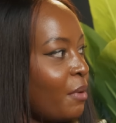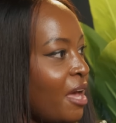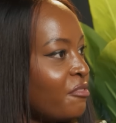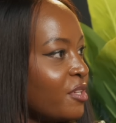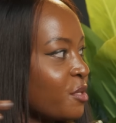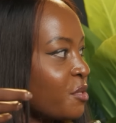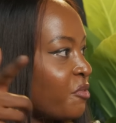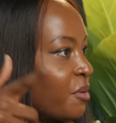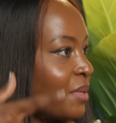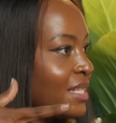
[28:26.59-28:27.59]
wife is also
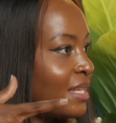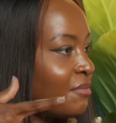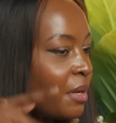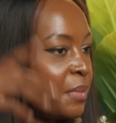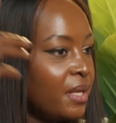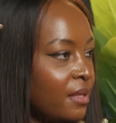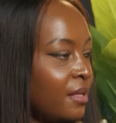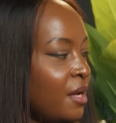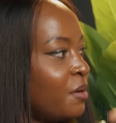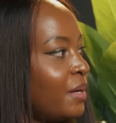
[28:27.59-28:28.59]
from that same family
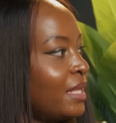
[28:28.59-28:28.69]
then